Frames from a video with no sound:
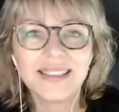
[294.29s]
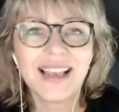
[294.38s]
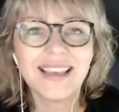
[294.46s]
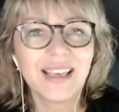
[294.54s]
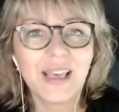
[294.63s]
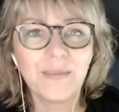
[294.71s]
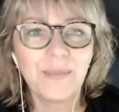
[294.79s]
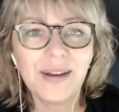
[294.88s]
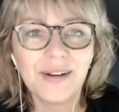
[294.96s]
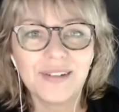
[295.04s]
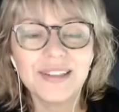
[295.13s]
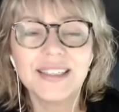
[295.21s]
how you get
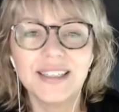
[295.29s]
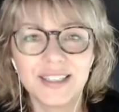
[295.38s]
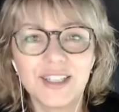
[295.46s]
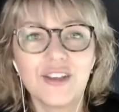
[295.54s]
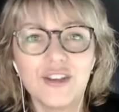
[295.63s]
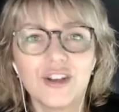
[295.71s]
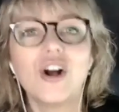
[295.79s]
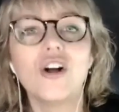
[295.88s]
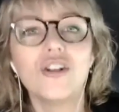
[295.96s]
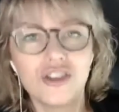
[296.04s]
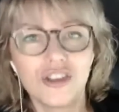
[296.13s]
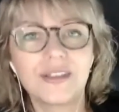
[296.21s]
better, isn't it? So you
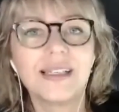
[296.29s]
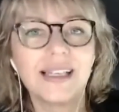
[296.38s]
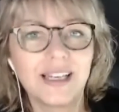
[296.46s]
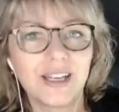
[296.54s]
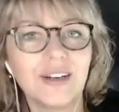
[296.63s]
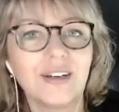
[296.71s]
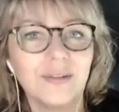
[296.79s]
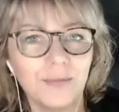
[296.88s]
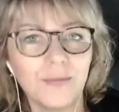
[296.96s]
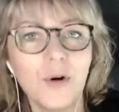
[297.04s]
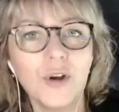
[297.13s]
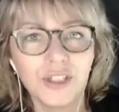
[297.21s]
consciously
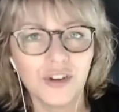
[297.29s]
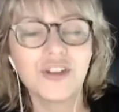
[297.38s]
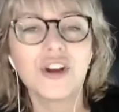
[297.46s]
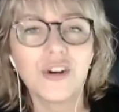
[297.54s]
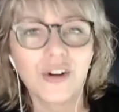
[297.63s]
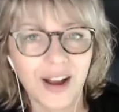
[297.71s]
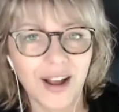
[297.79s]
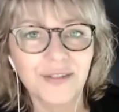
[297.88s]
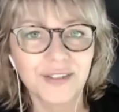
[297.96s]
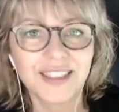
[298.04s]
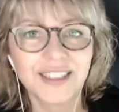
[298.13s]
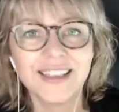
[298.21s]
worked on your
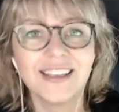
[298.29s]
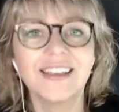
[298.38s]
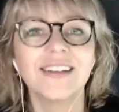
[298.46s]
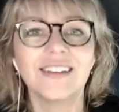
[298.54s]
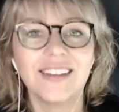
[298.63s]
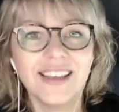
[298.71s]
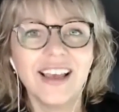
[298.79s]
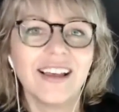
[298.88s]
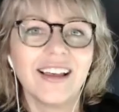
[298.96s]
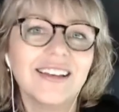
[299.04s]
craft, didn't you? Yeah.